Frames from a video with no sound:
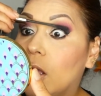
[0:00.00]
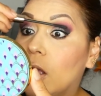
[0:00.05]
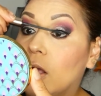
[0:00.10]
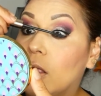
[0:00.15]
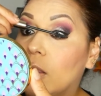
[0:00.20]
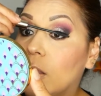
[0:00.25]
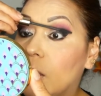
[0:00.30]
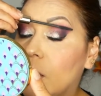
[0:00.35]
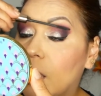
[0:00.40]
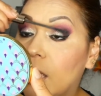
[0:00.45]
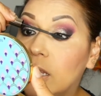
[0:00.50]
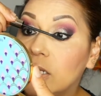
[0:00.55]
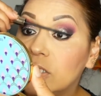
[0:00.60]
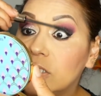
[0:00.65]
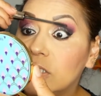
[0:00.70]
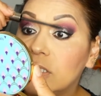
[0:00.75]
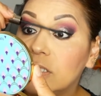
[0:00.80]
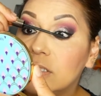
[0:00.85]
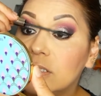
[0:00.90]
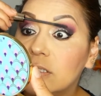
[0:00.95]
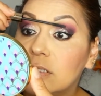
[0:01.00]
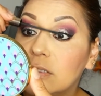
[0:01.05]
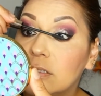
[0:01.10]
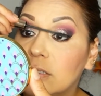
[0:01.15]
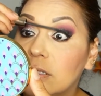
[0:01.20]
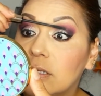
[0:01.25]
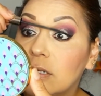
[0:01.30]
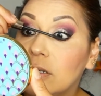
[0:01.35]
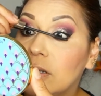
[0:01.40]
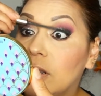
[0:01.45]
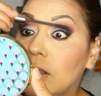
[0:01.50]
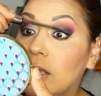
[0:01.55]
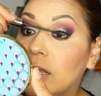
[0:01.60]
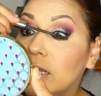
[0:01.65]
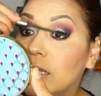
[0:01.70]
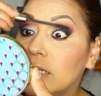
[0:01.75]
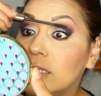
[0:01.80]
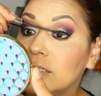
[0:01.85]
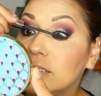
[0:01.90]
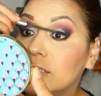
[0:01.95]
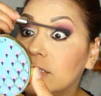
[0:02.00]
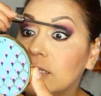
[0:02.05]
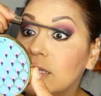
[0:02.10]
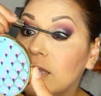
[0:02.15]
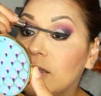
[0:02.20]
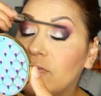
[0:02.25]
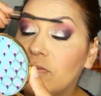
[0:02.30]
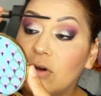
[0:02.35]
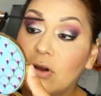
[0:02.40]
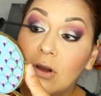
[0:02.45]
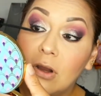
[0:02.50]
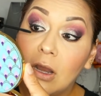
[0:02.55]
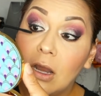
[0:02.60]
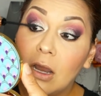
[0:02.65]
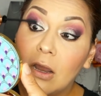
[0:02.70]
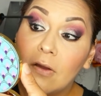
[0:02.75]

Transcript: lashes, longest ever.